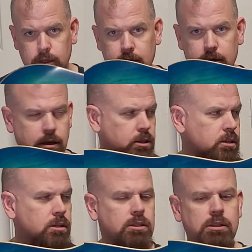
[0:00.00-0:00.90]
This
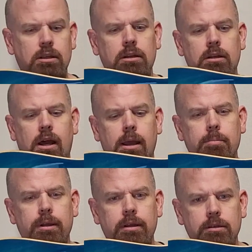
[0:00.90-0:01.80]
is an
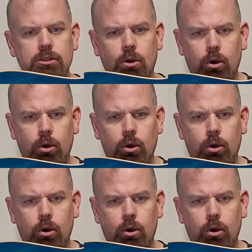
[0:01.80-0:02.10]
Ibanez